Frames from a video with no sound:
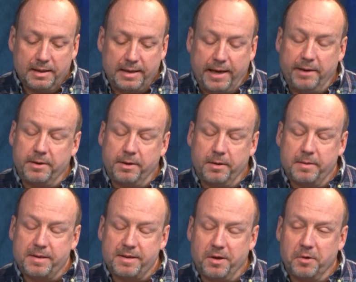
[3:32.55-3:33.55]
Now
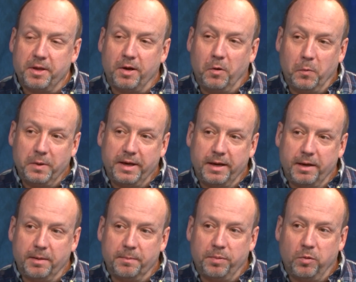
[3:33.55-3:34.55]
you, are the only
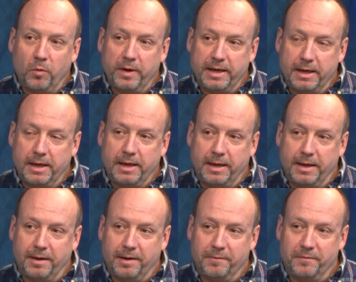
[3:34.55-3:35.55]

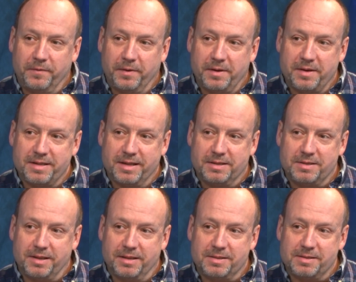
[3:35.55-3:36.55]
employee of uh,
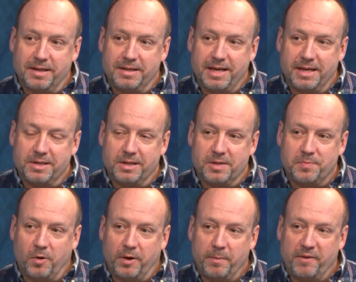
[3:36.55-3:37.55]
that that's attached to this
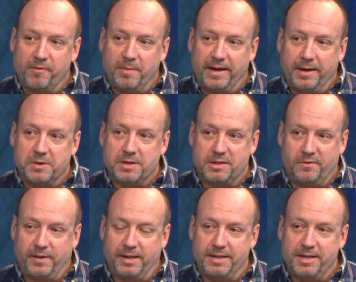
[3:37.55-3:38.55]
program. Everybody else is a
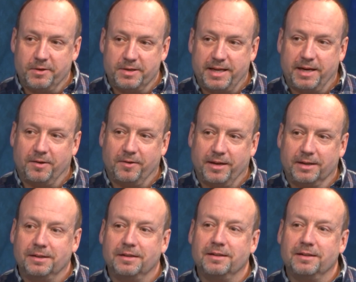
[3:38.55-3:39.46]
volunteer. Is that correct?